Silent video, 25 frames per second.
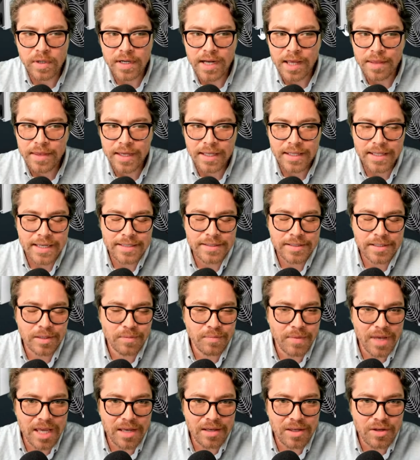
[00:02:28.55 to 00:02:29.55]
I think that's going to
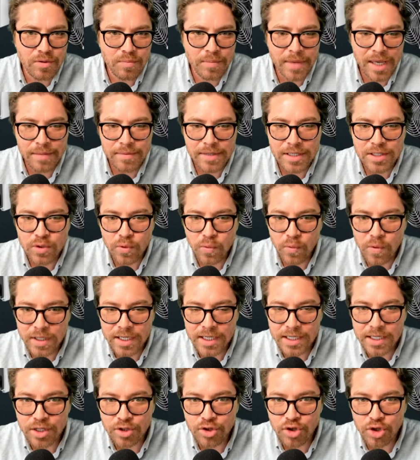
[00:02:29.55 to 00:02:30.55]
make you maybe 20
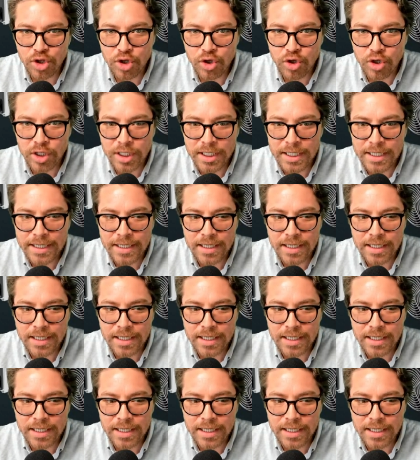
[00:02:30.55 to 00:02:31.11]
to 30